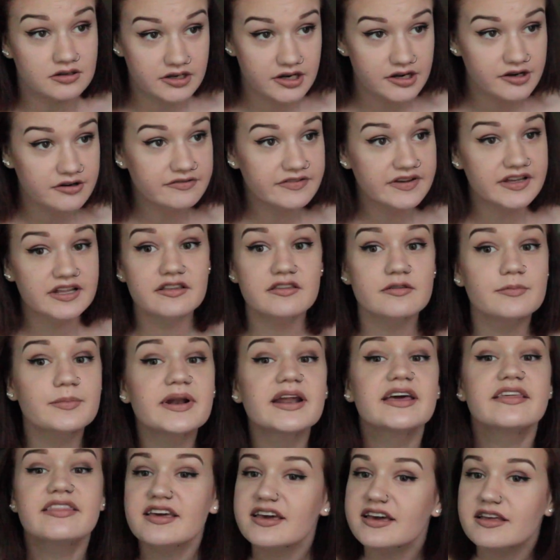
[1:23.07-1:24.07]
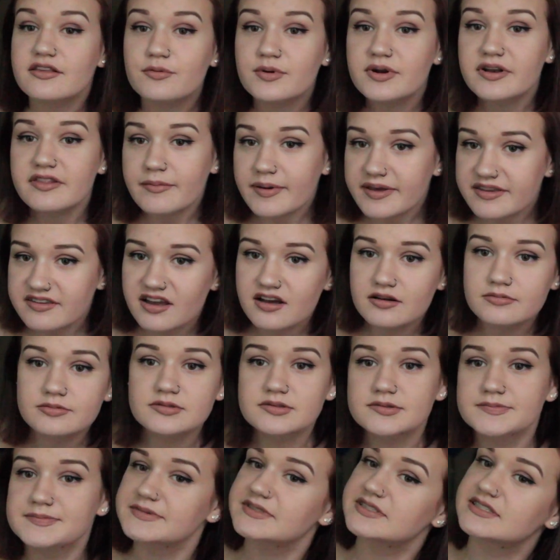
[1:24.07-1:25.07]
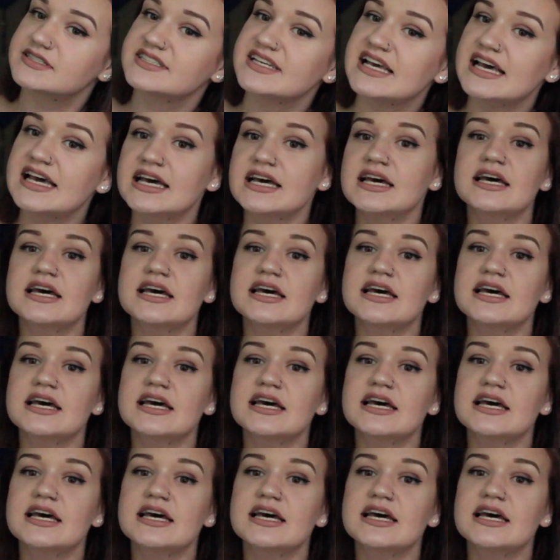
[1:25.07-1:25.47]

no offense, but I think it's one of the best albums